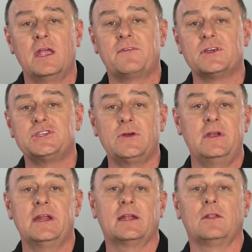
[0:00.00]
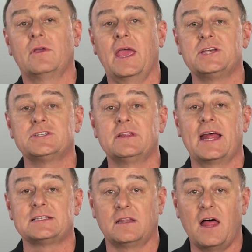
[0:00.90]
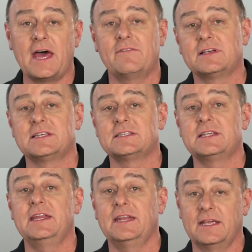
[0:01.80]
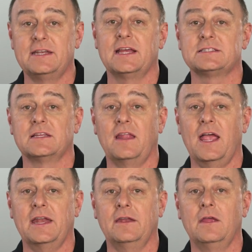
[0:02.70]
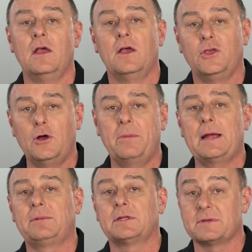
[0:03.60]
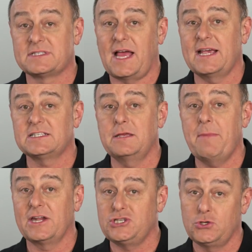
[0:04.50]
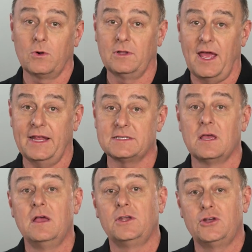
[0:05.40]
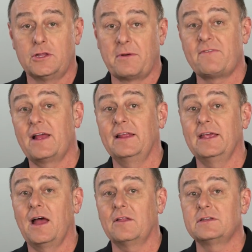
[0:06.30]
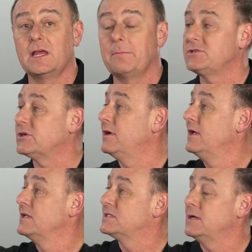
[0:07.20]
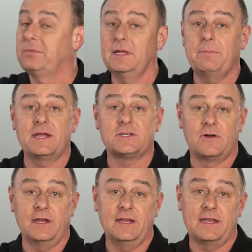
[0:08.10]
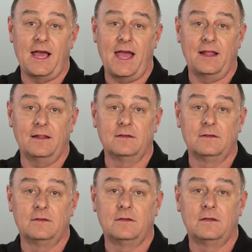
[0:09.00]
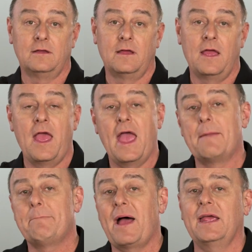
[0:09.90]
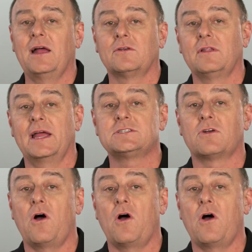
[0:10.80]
if you're shooting at a location that has a lot of existing incandescent lighting, you'll be able to precisely match your lights to the prevailing color temperature simply by turning a dial. And bicolor lights